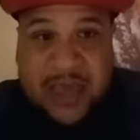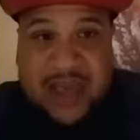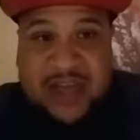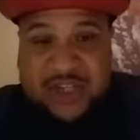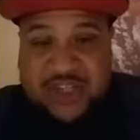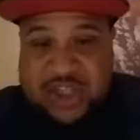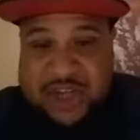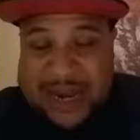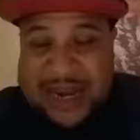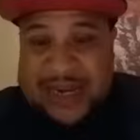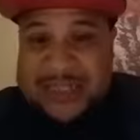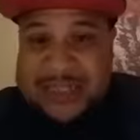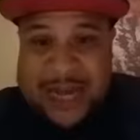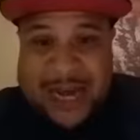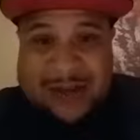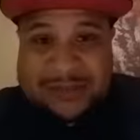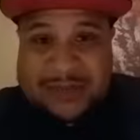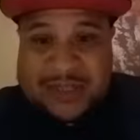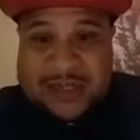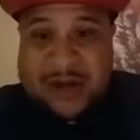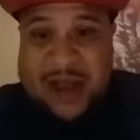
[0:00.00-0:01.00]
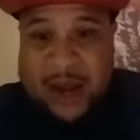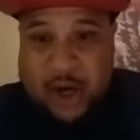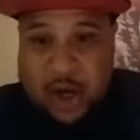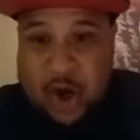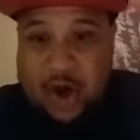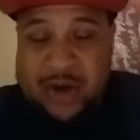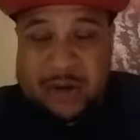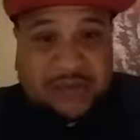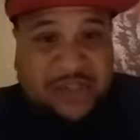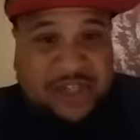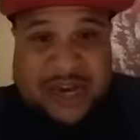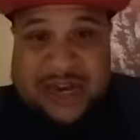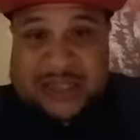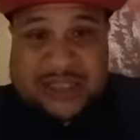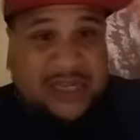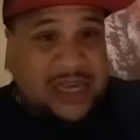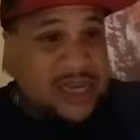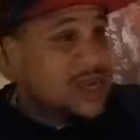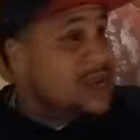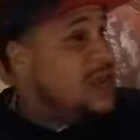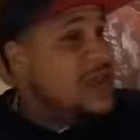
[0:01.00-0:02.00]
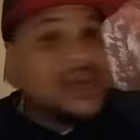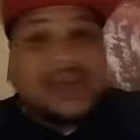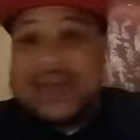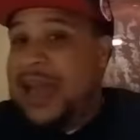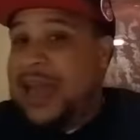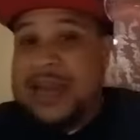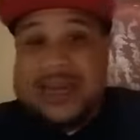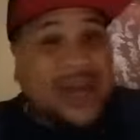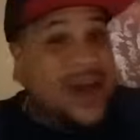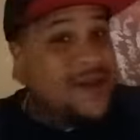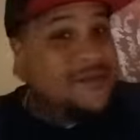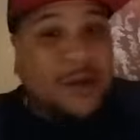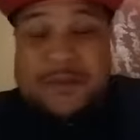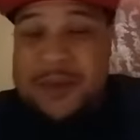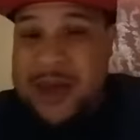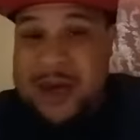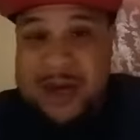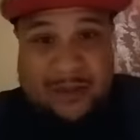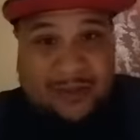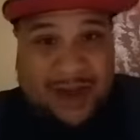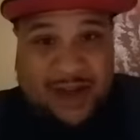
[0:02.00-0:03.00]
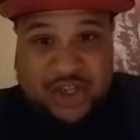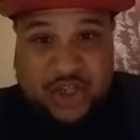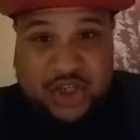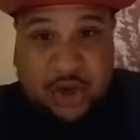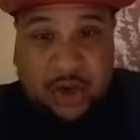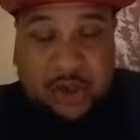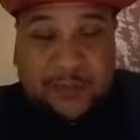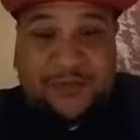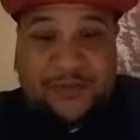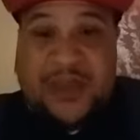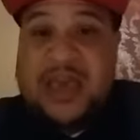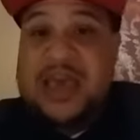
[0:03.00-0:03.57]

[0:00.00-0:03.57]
Jay Thompson, I call him JT, ain't never been to my church.